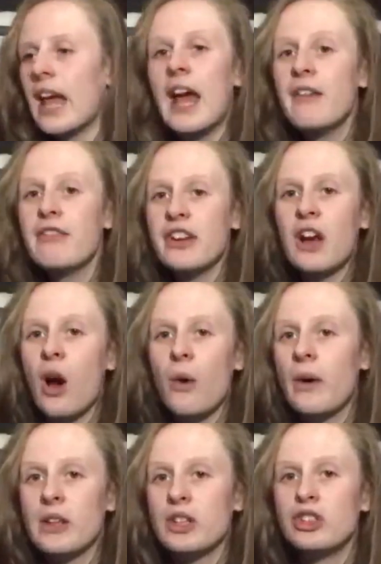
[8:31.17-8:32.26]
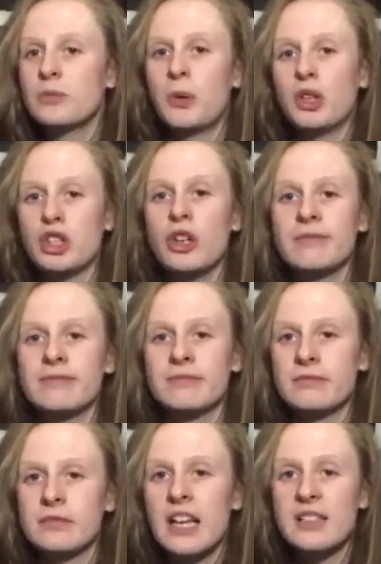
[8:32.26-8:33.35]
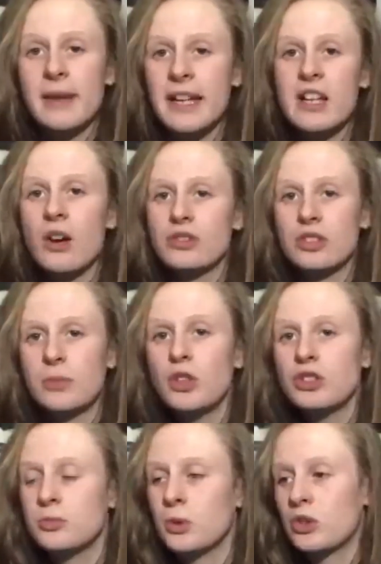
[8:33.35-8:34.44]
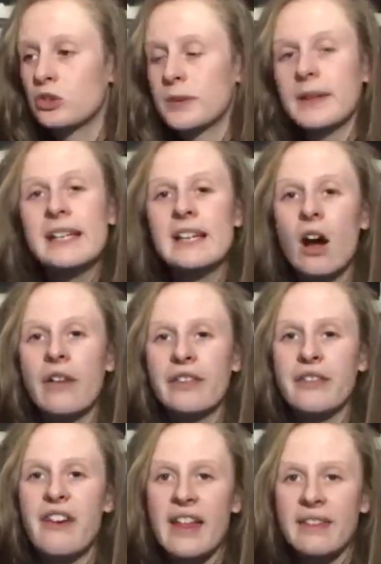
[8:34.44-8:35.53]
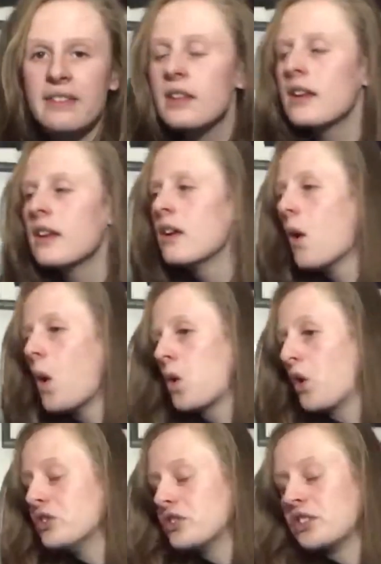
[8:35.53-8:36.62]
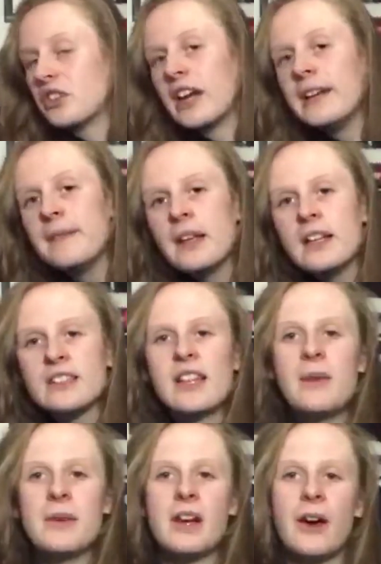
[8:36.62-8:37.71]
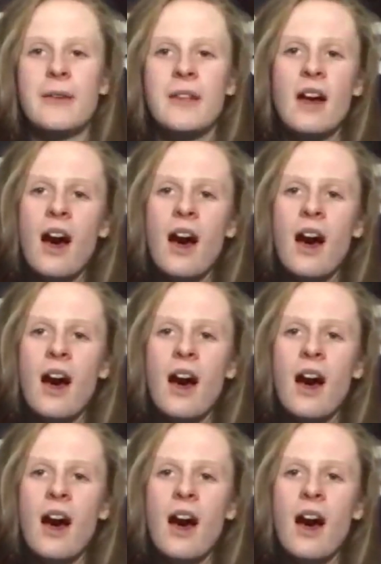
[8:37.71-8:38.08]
every goal, you just push on. Get as many goals as possible because we clearly can't defend or concentrate. So there we go.